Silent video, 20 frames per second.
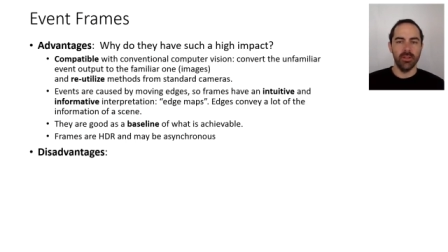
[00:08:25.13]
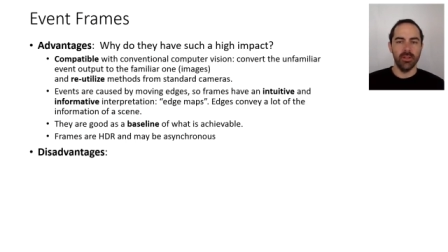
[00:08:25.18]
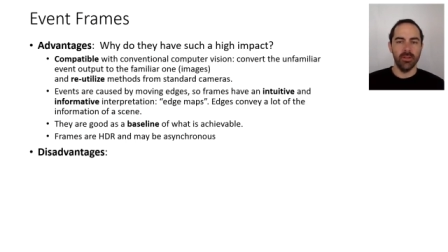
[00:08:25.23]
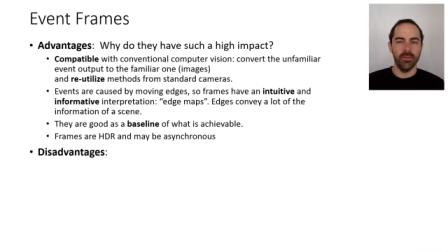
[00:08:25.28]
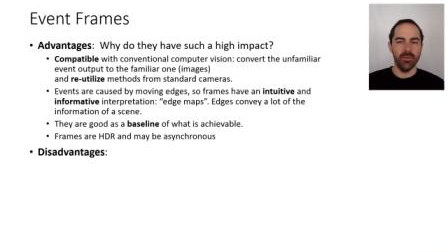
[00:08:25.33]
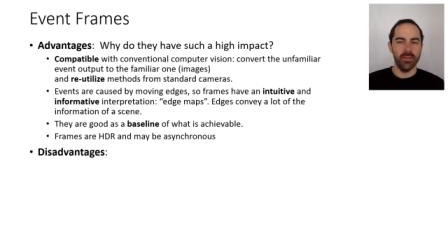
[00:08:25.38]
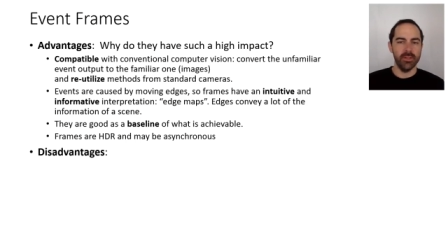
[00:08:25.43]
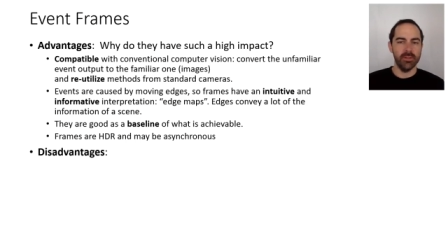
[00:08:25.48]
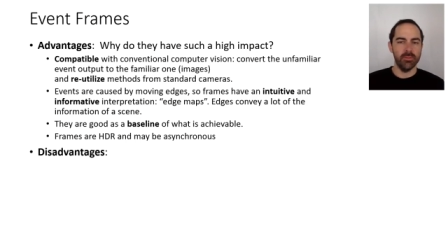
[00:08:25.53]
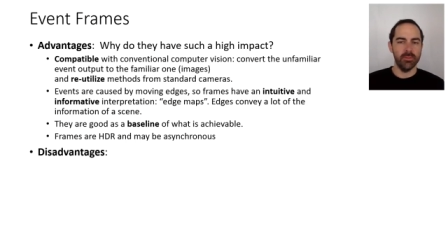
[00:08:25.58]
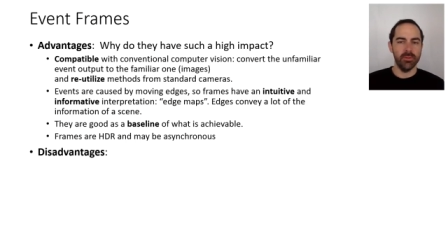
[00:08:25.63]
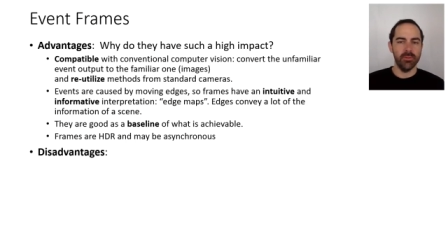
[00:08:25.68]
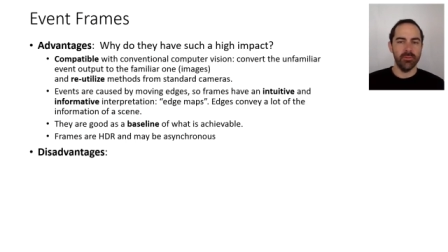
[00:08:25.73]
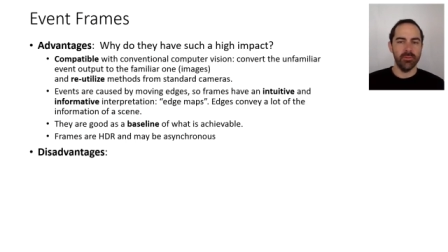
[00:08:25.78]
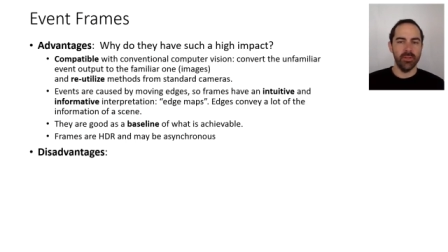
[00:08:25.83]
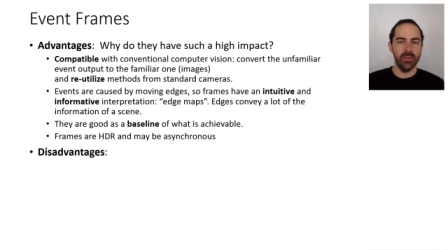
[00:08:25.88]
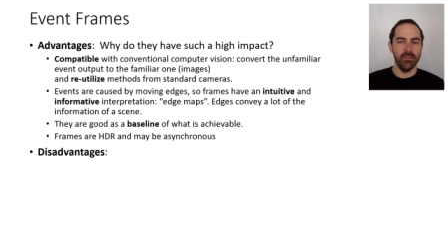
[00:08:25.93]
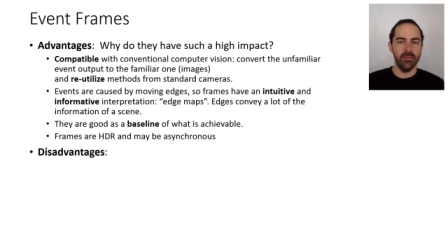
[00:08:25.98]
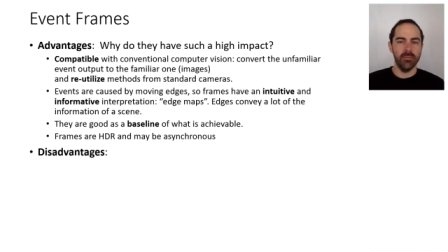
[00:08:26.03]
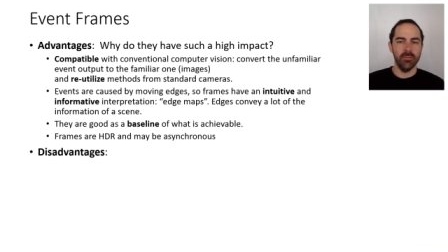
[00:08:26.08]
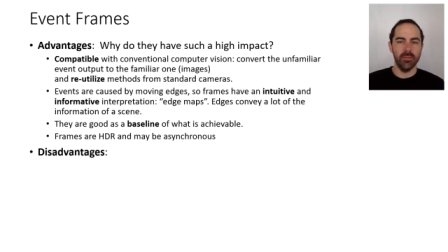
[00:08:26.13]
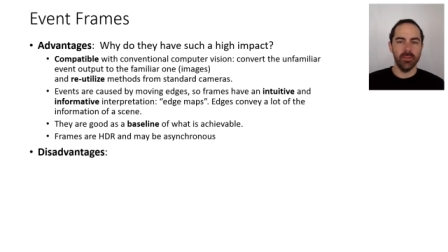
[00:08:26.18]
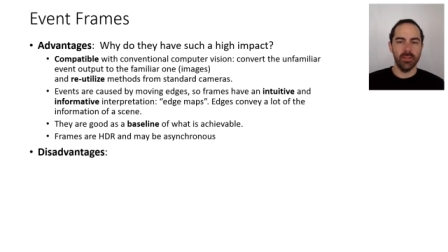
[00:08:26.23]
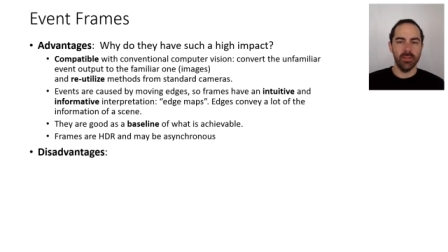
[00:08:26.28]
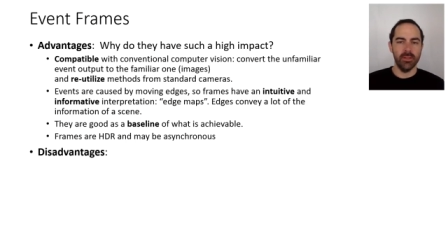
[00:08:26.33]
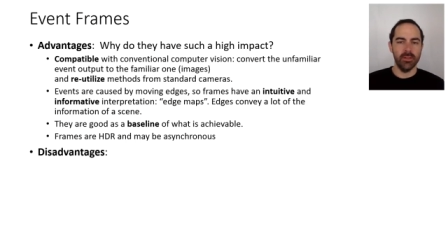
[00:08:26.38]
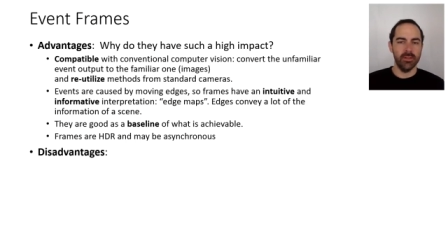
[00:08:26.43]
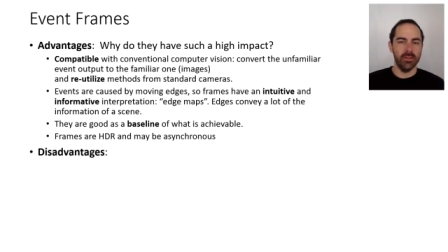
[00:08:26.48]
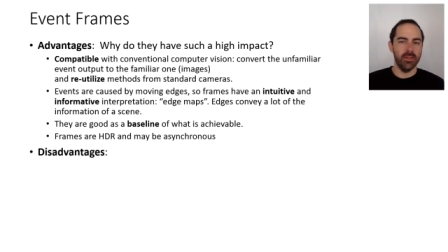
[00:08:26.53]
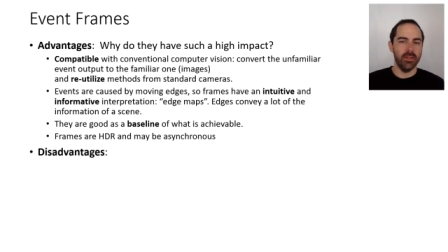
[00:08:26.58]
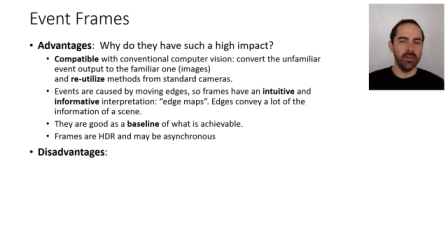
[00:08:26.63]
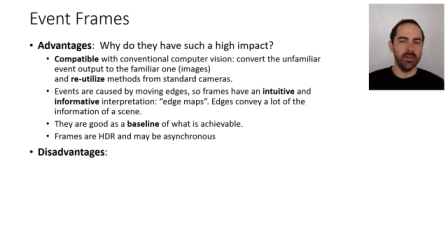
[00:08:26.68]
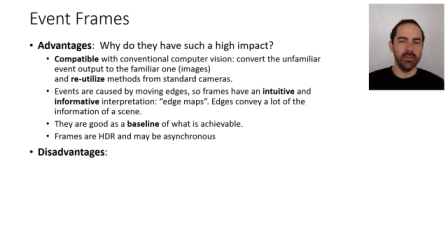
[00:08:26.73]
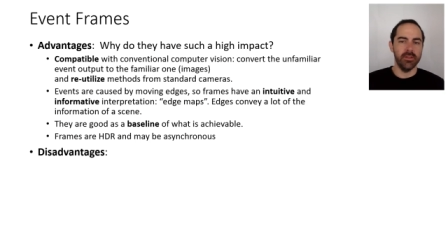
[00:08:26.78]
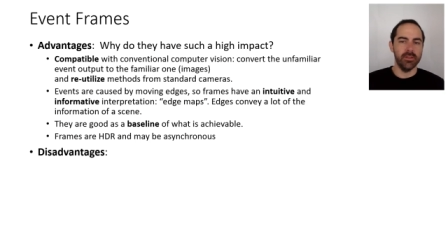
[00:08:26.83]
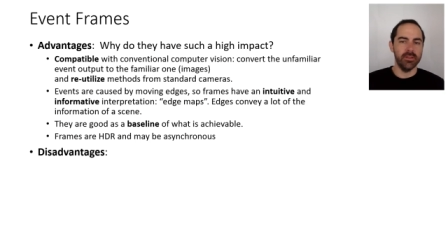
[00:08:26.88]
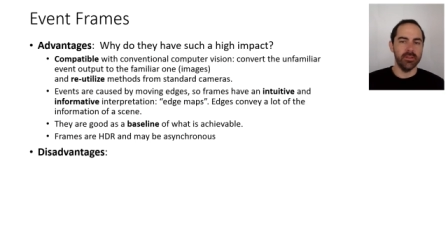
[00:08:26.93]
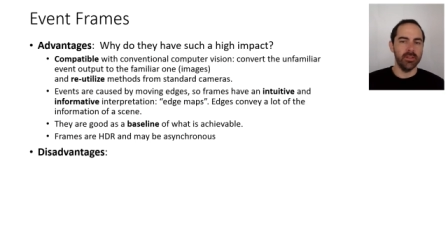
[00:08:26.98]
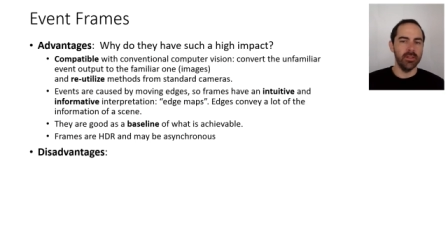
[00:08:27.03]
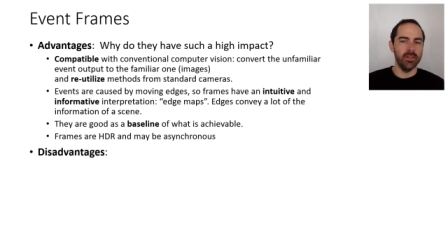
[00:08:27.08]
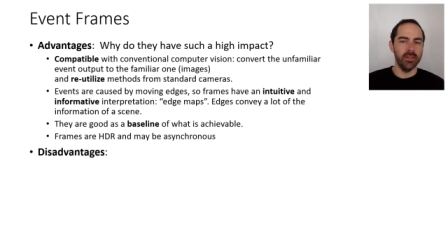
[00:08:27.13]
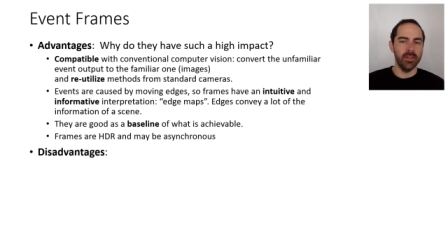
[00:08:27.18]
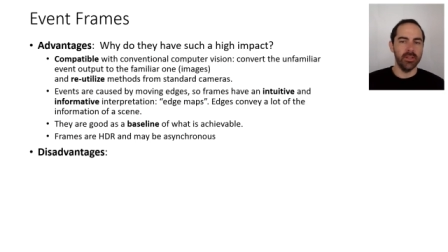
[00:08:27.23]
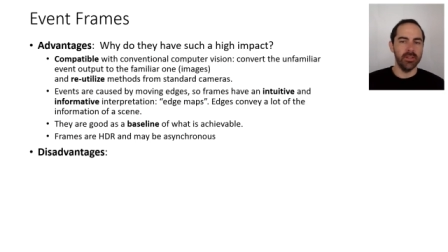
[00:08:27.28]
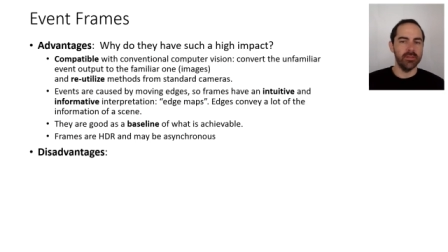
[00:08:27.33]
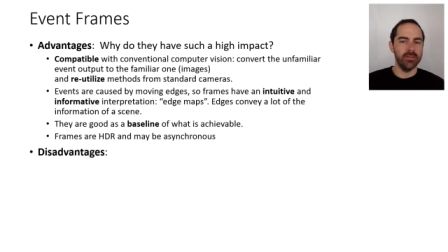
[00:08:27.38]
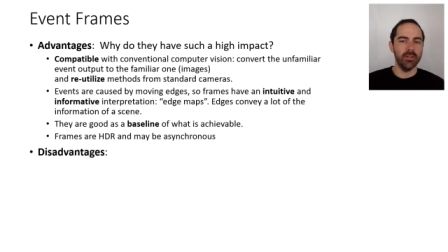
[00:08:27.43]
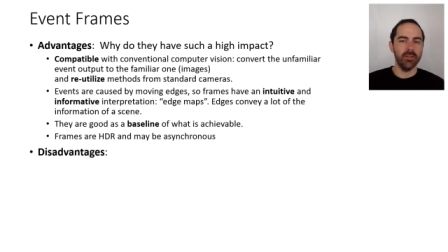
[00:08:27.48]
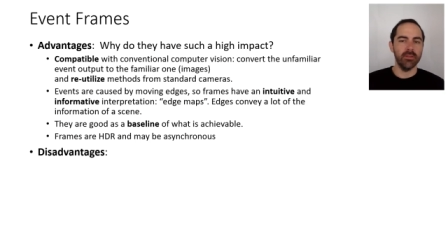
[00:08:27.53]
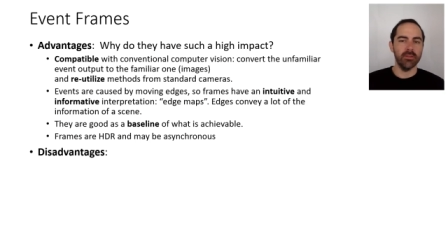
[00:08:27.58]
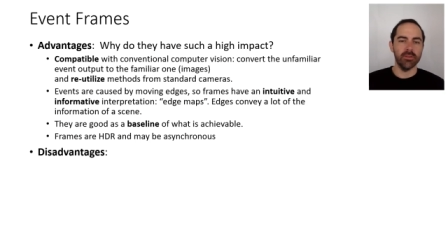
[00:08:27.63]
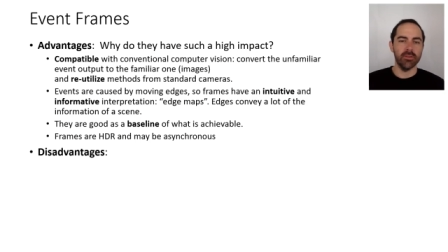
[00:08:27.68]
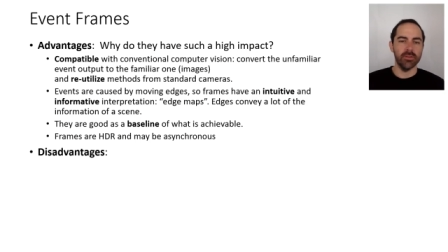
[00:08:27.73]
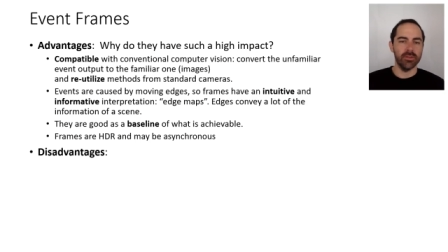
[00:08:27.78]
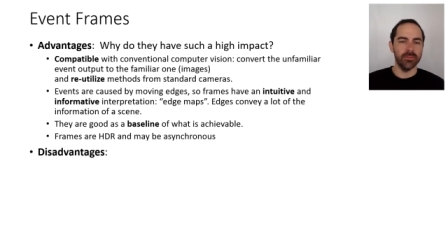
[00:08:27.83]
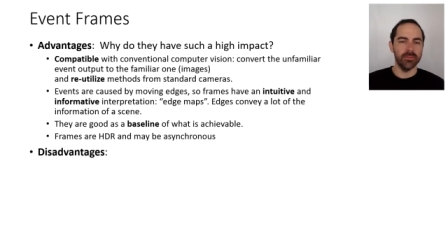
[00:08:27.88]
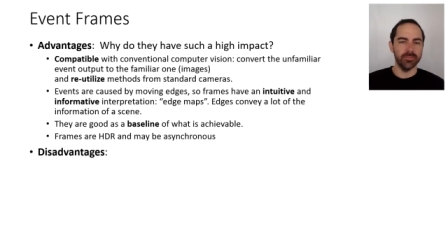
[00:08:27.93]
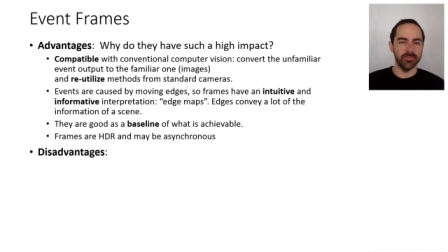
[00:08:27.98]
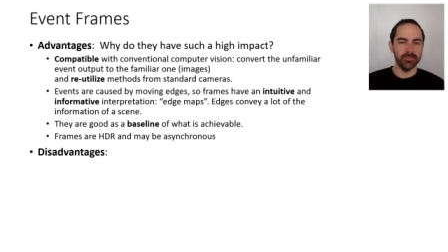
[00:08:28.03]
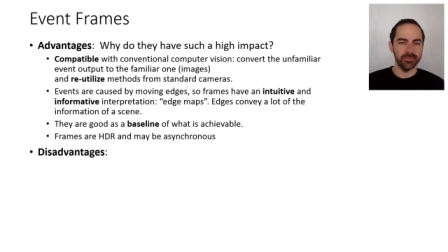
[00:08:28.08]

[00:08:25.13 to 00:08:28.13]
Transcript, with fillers: events per frame, then they are still asynchronous.